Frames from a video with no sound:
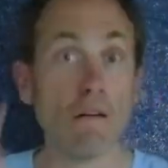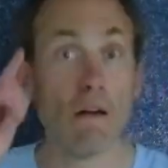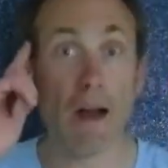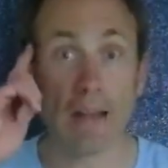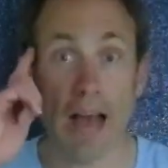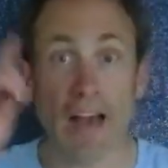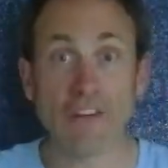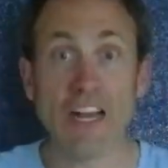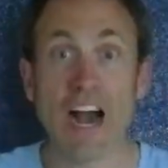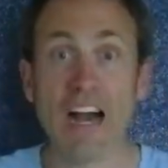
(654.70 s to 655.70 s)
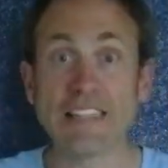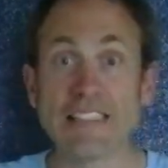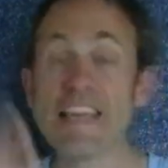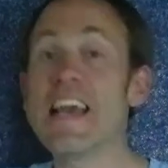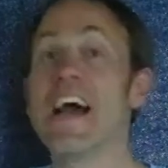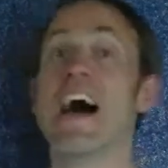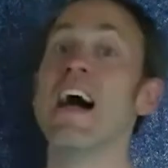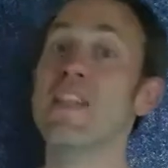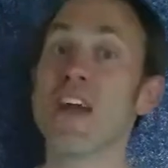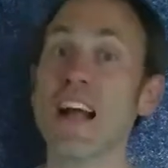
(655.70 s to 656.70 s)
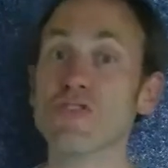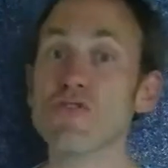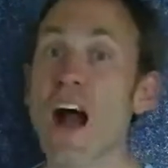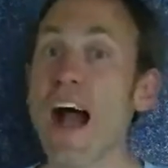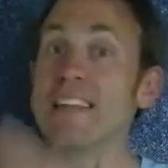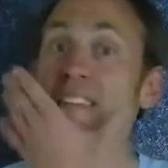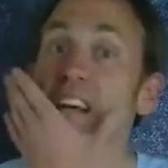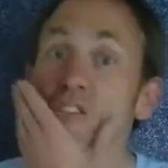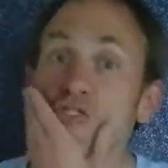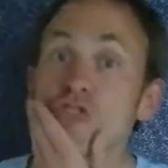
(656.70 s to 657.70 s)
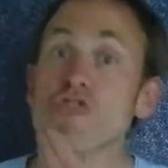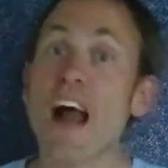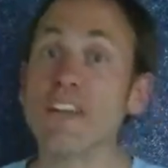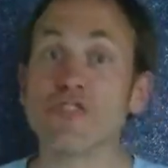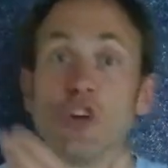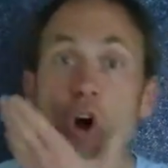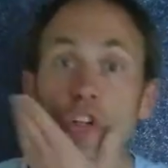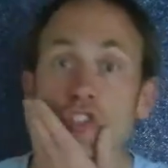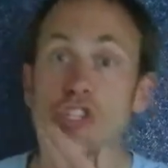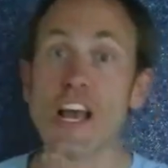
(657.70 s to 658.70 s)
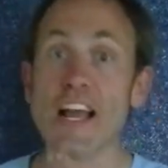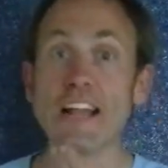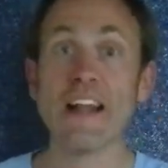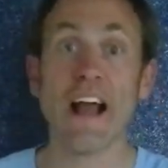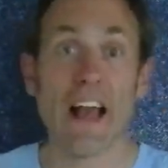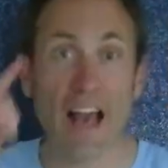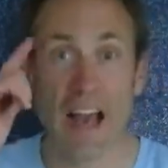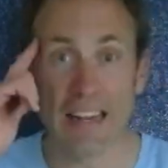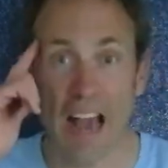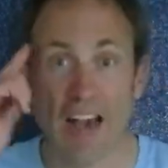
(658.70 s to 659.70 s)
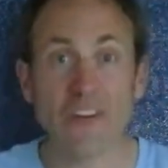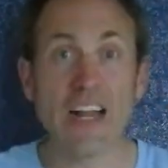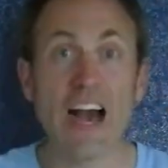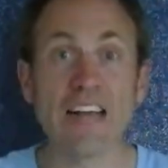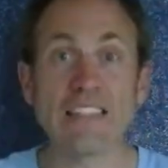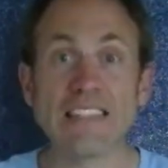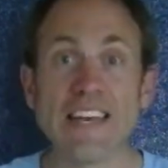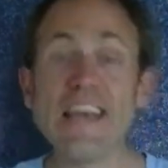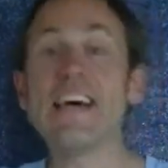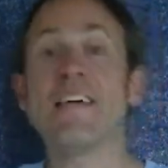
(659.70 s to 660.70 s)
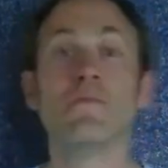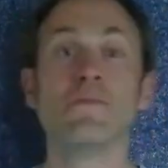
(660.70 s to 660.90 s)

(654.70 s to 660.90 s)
and have an idea. That's right, scratch your chin and have an idea.